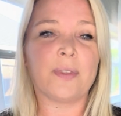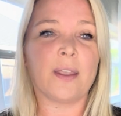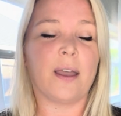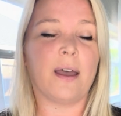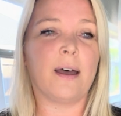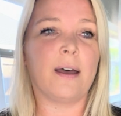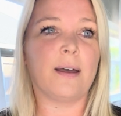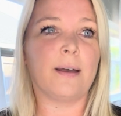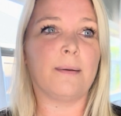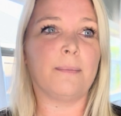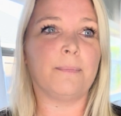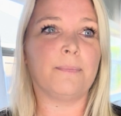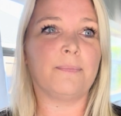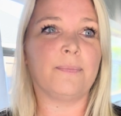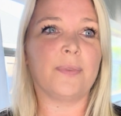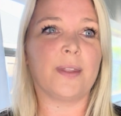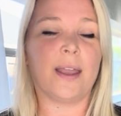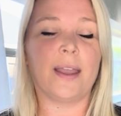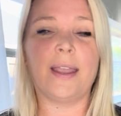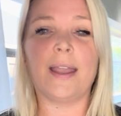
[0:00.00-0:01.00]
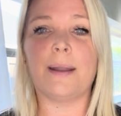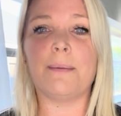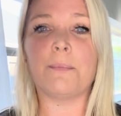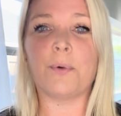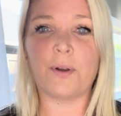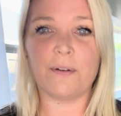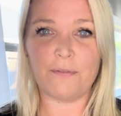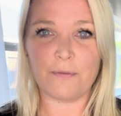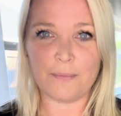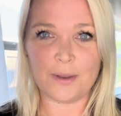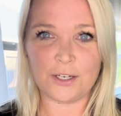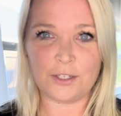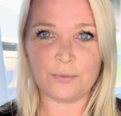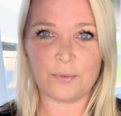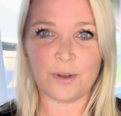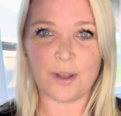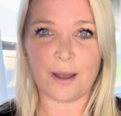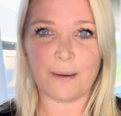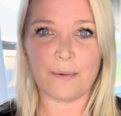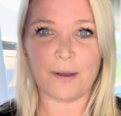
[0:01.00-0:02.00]
Again, more information
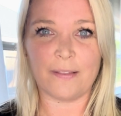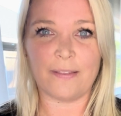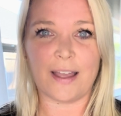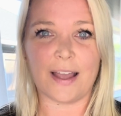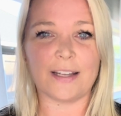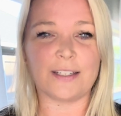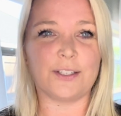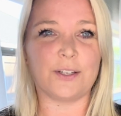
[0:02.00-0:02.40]
will come on that,